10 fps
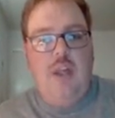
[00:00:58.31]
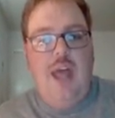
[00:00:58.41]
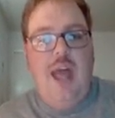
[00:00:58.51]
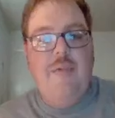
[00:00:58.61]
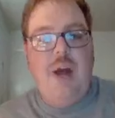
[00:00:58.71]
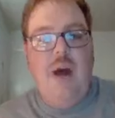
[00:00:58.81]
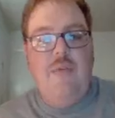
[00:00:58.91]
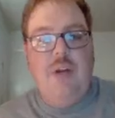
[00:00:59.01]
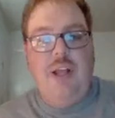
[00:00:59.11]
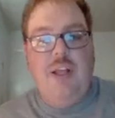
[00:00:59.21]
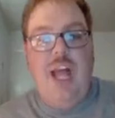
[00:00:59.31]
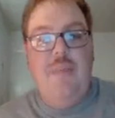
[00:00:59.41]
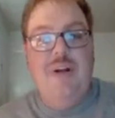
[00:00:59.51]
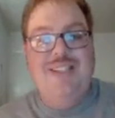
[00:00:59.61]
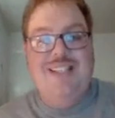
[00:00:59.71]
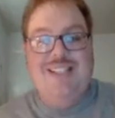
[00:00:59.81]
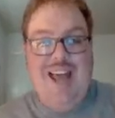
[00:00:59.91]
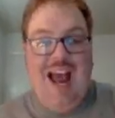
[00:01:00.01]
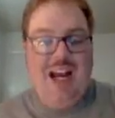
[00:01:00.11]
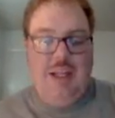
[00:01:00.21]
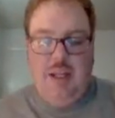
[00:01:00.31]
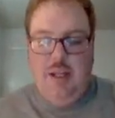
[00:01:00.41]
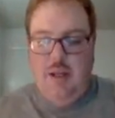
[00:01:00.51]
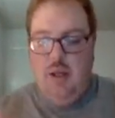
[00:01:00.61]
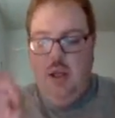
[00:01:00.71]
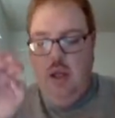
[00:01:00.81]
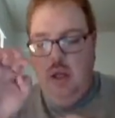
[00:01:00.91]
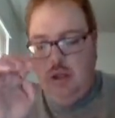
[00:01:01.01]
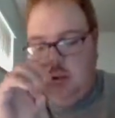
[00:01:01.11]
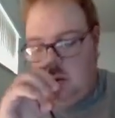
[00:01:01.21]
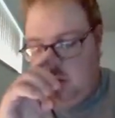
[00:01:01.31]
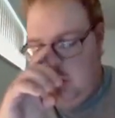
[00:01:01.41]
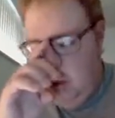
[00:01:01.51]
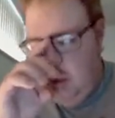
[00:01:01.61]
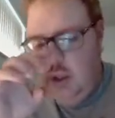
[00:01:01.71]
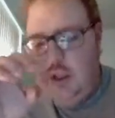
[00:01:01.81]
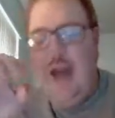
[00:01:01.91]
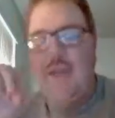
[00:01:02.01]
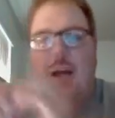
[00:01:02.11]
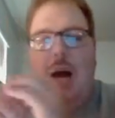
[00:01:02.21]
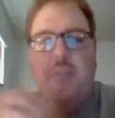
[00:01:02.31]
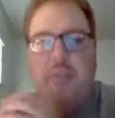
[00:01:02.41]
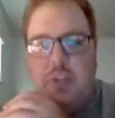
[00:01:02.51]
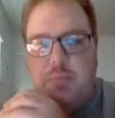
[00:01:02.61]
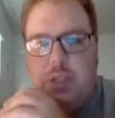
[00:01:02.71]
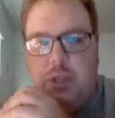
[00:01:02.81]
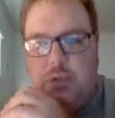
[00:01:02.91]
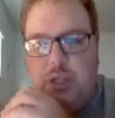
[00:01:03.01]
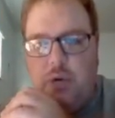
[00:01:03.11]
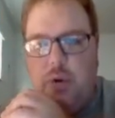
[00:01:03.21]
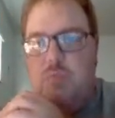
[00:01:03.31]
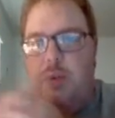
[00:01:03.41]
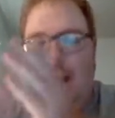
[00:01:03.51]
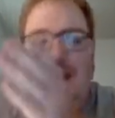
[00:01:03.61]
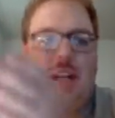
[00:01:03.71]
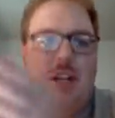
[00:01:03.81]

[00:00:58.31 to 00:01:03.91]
that I have covered, like nine months exactly that I've covered this particular series, but yet 10